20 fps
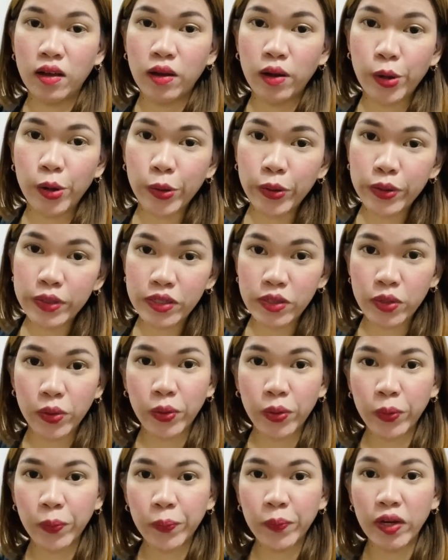
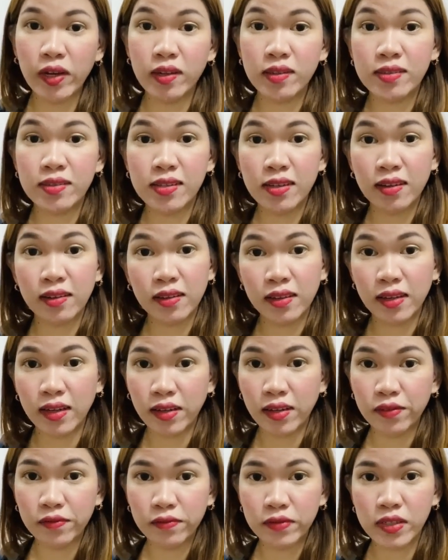also paid sick
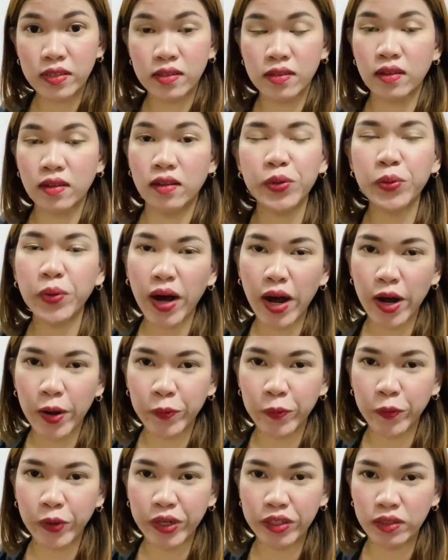leaves. You have
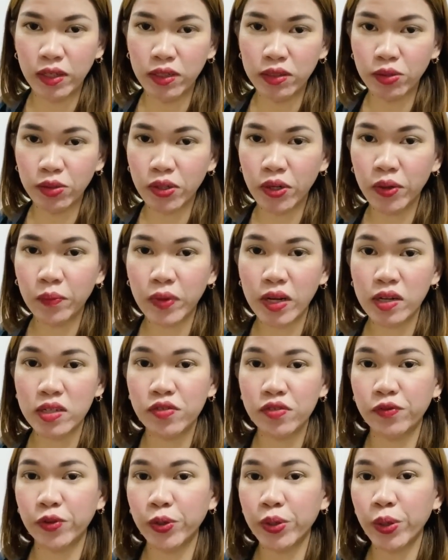what they term as
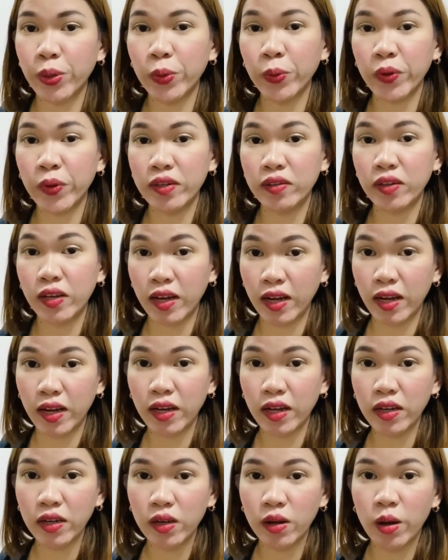
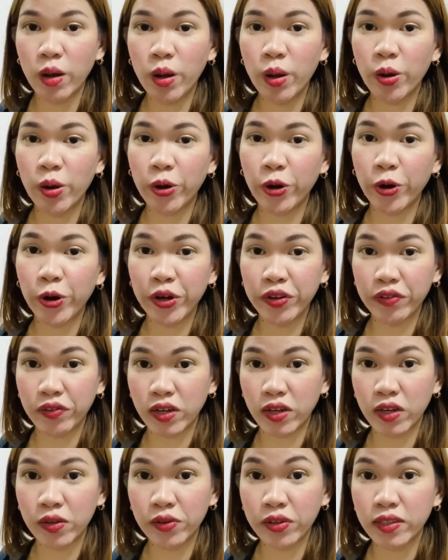401k or the
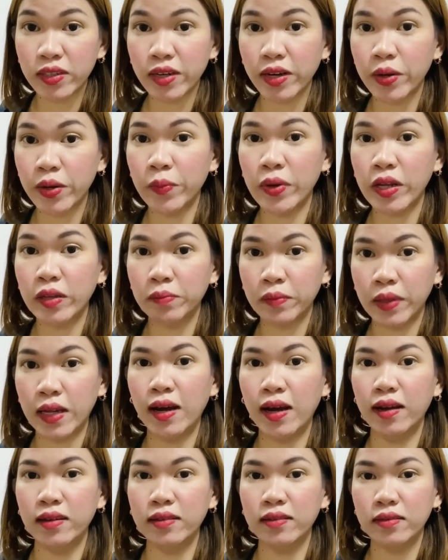retirement
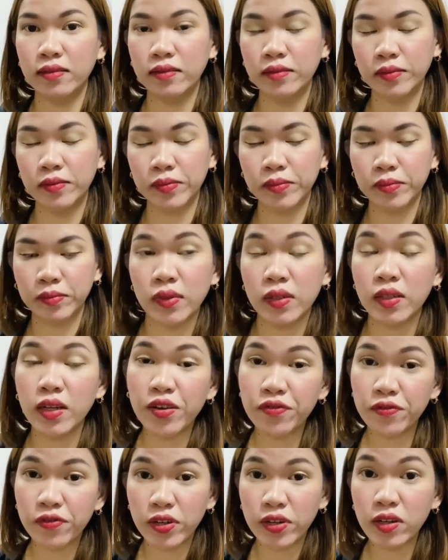plan.
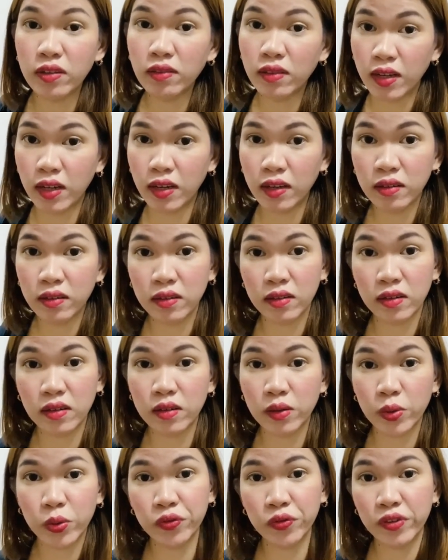Definitely, there
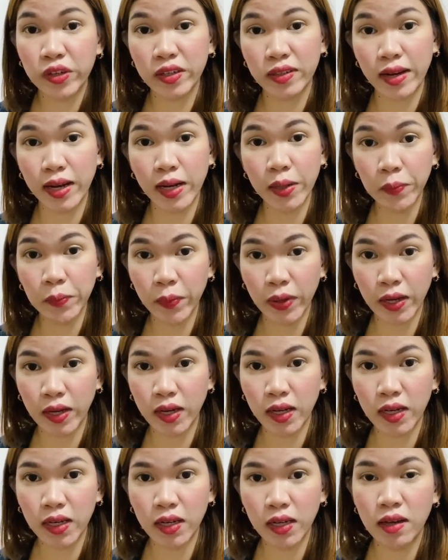are overtime
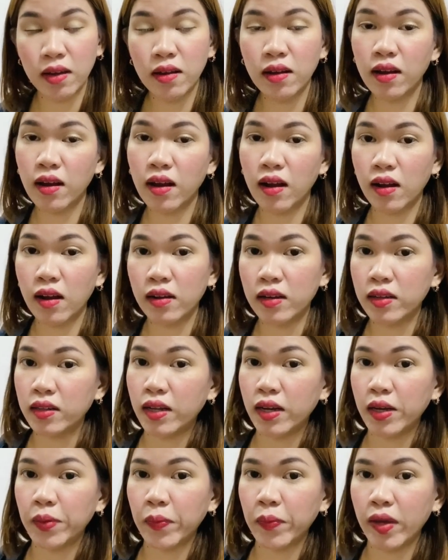pay,
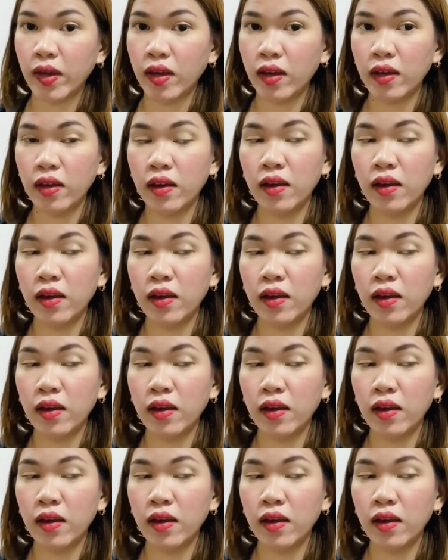holiday pay,